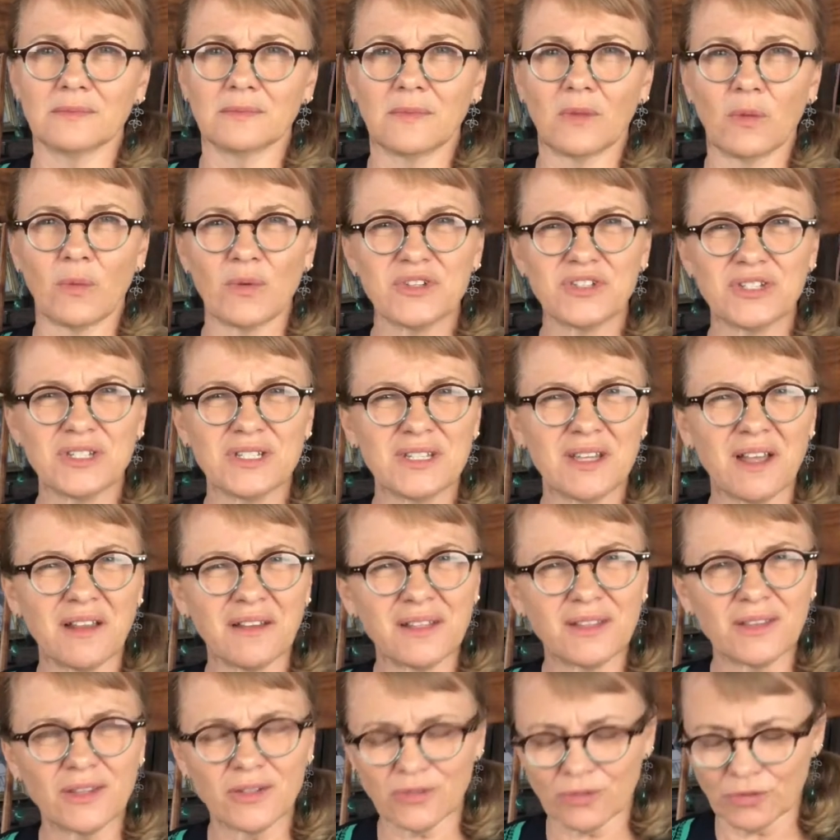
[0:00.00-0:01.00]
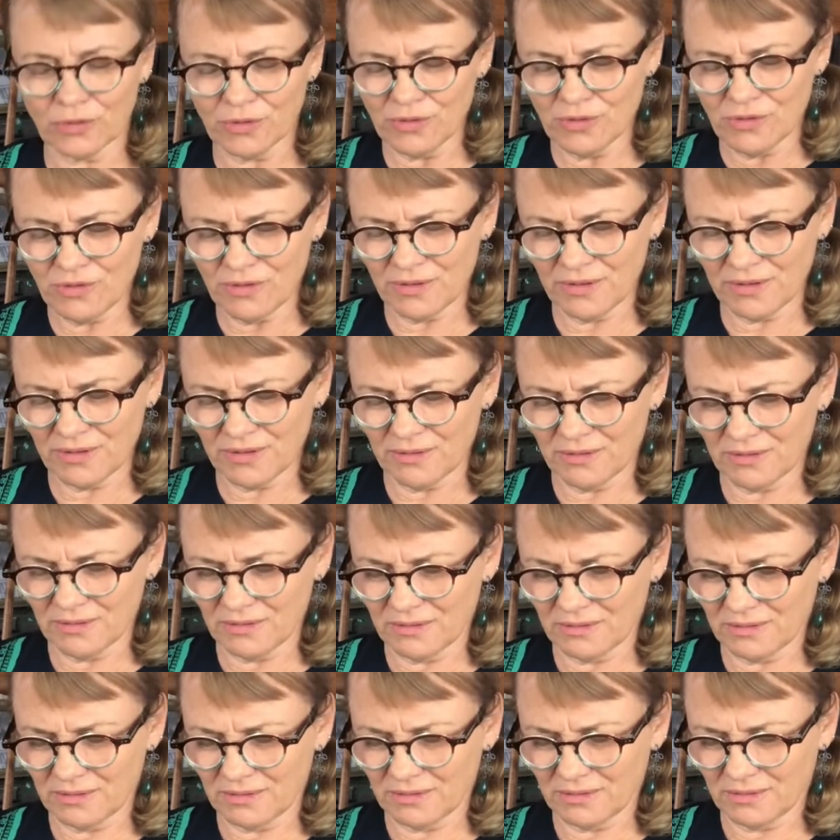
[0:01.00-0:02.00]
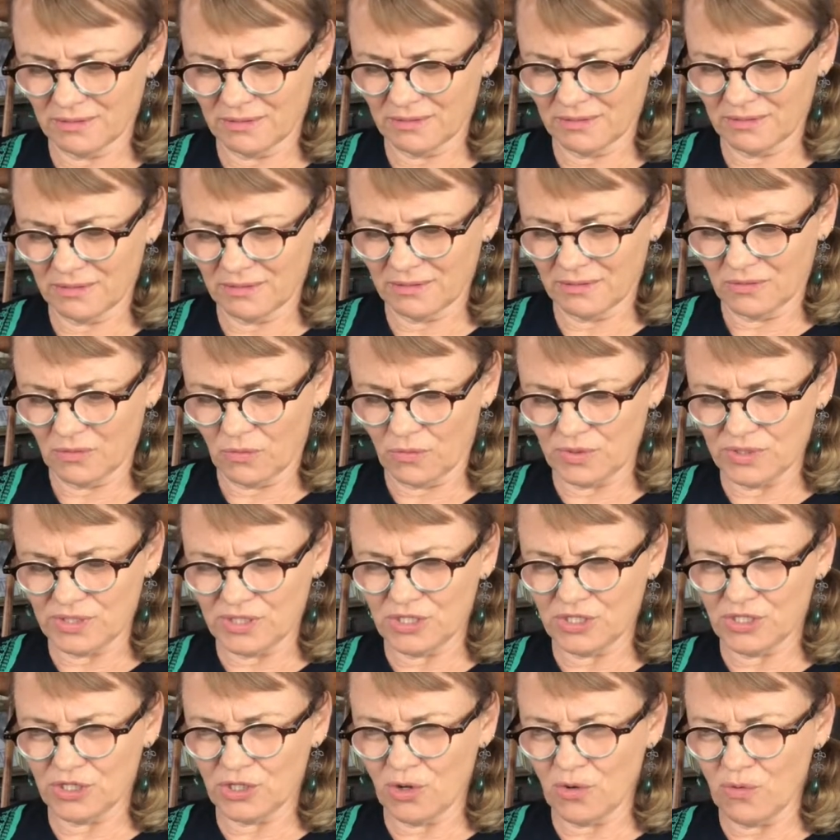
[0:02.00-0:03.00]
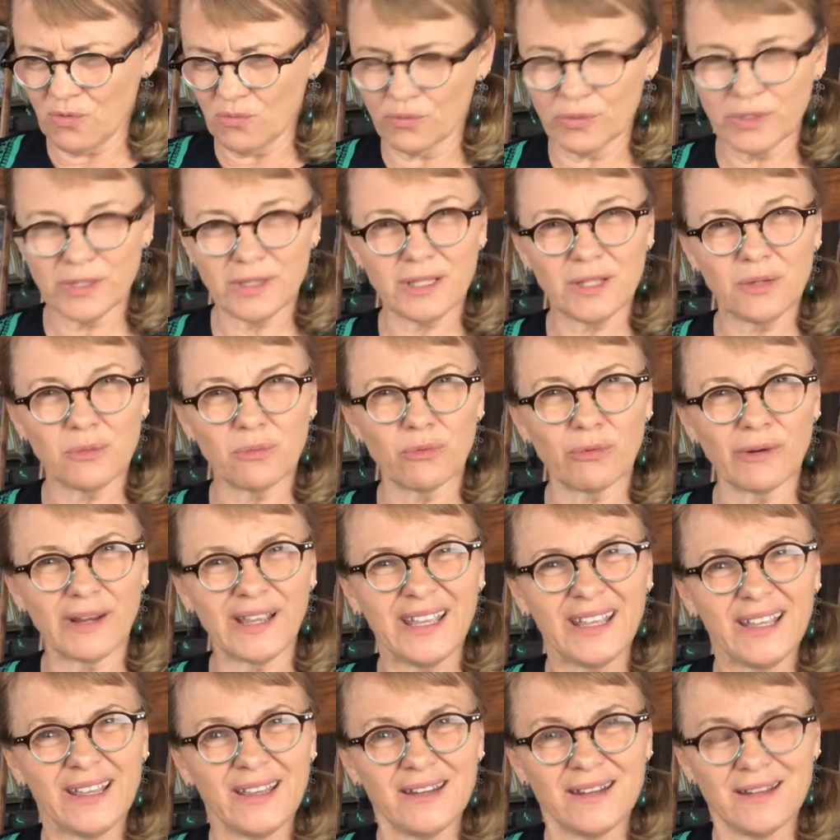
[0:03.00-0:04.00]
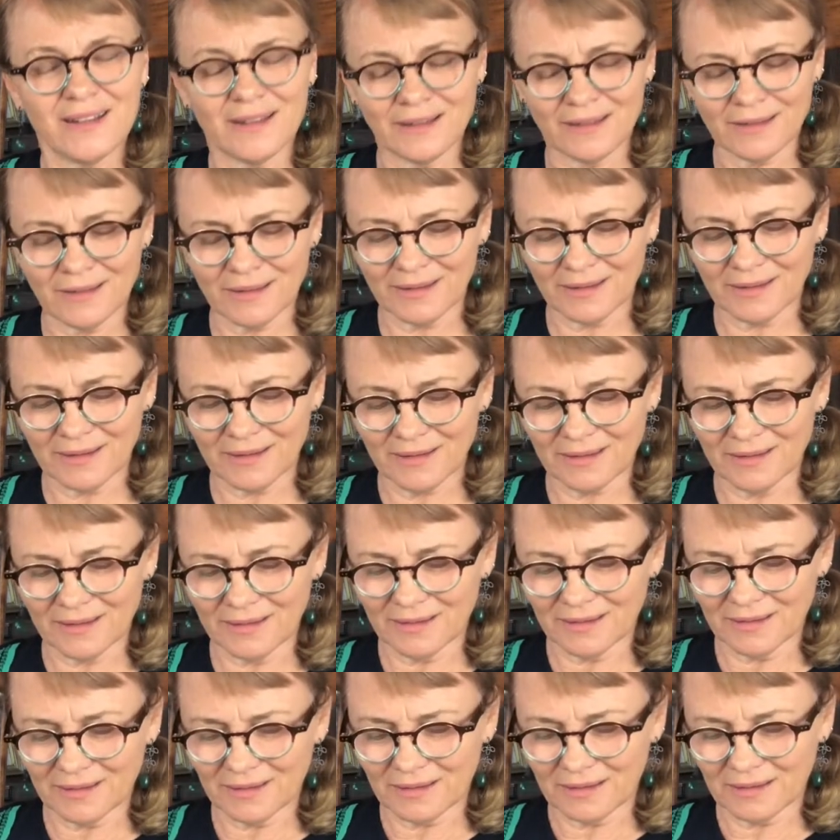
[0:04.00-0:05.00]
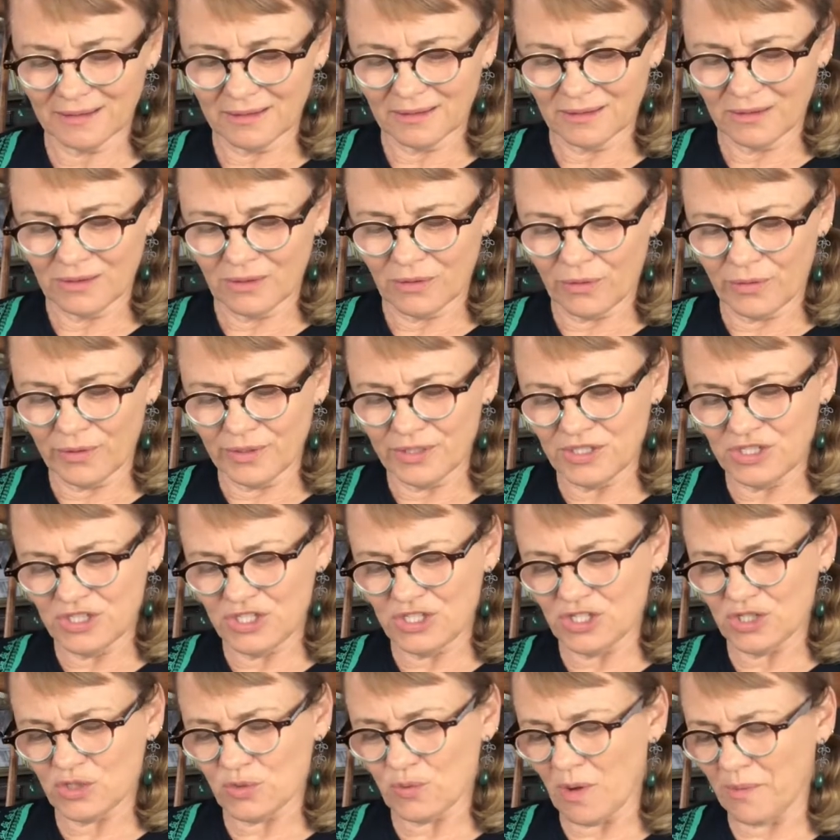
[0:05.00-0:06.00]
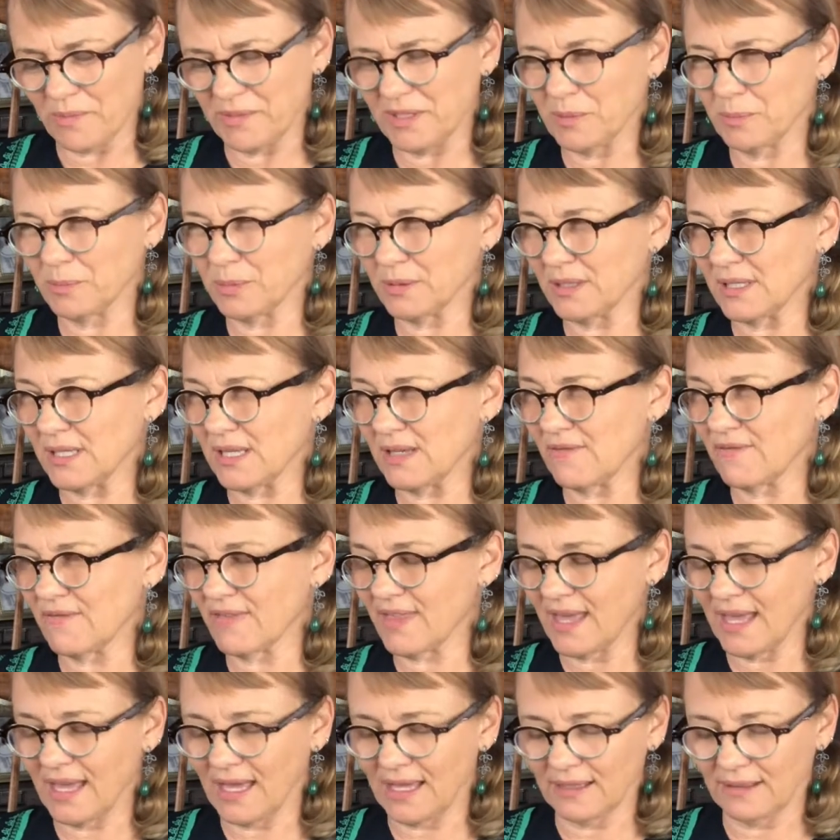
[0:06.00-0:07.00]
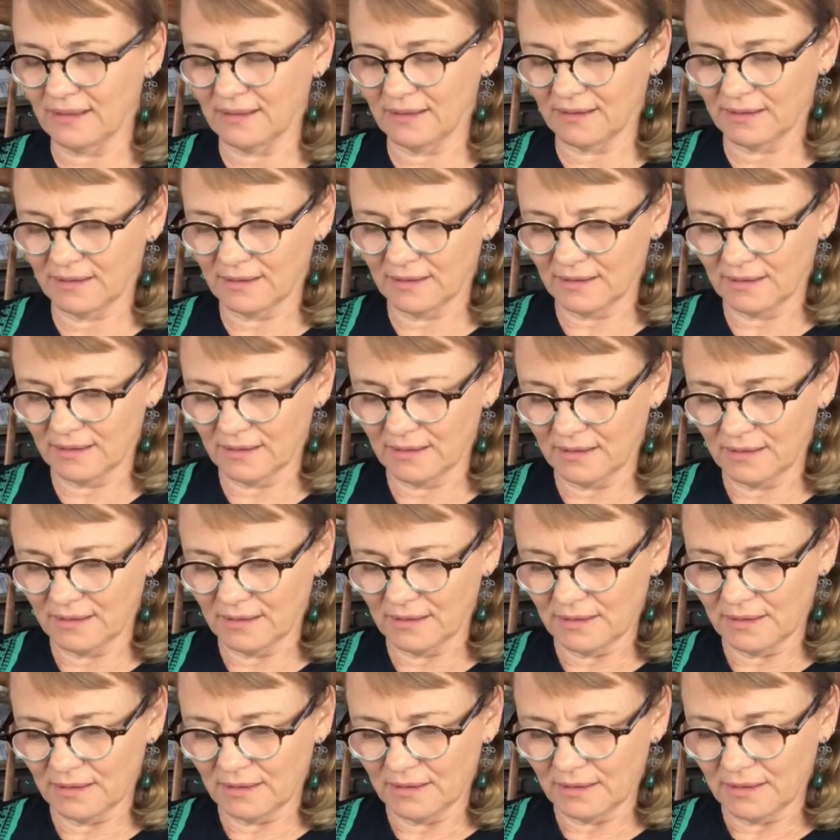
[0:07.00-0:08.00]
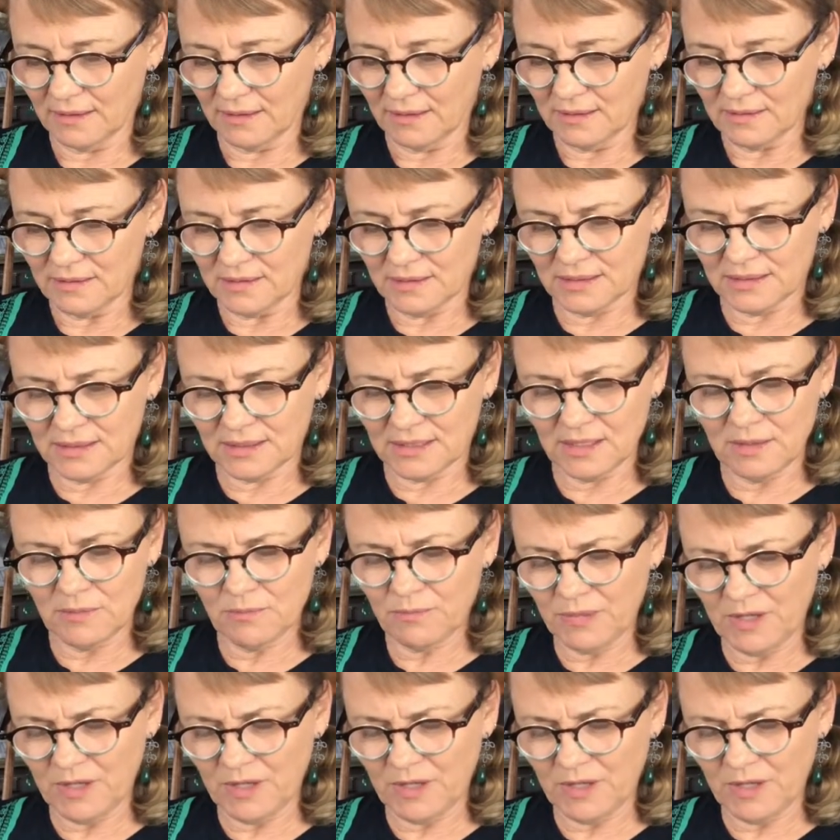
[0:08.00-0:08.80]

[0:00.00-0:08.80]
was she telling the truth? Was the show really rigged? Or did she just want me to believe that? Didn't